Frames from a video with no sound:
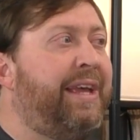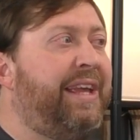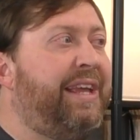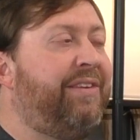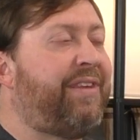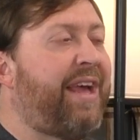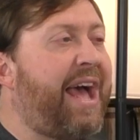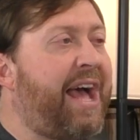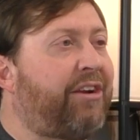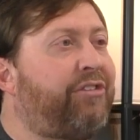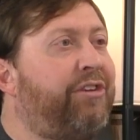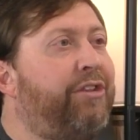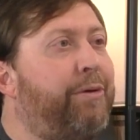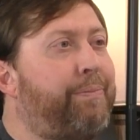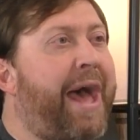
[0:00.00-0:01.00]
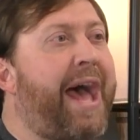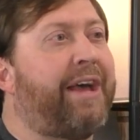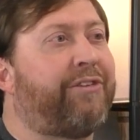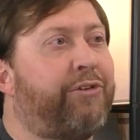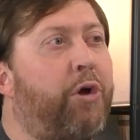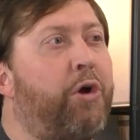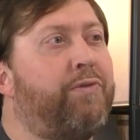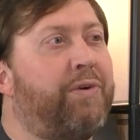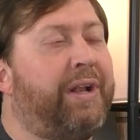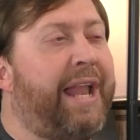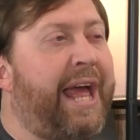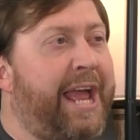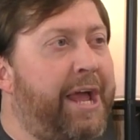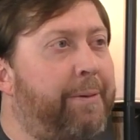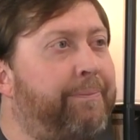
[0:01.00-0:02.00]
is actually the Passover
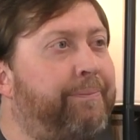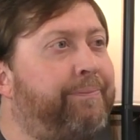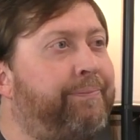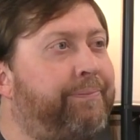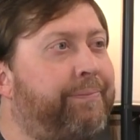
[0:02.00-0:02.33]
lamb.